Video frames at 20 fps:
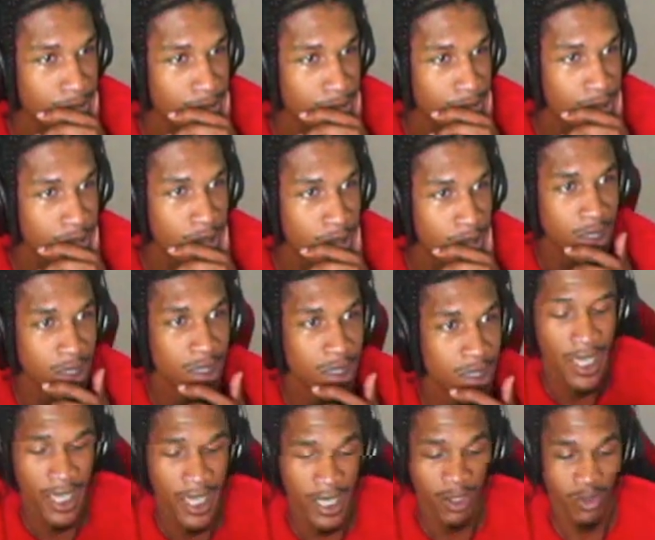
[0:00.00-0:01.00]
Yeah.
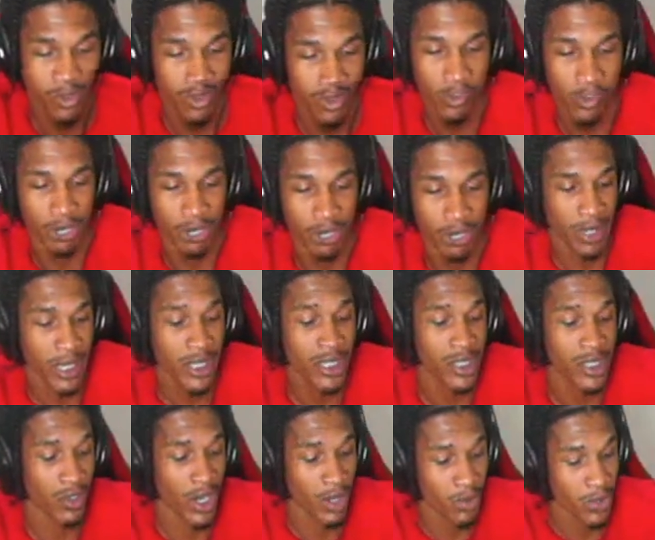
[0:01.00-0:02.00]
Then you know the pizza
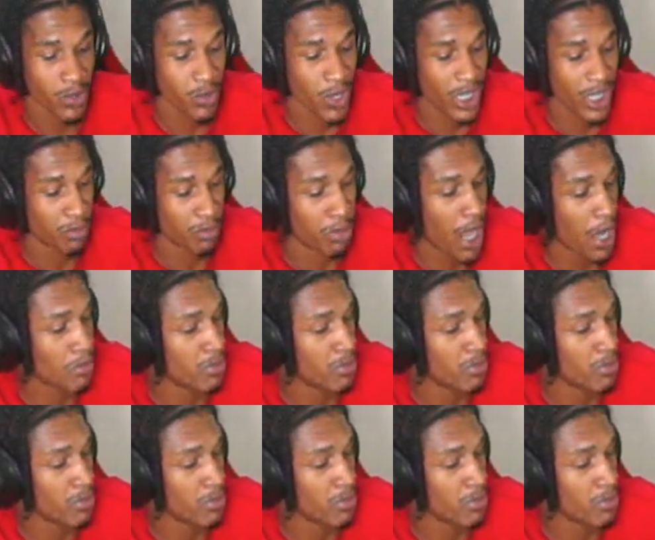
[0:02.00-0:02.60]
right when you got the Papa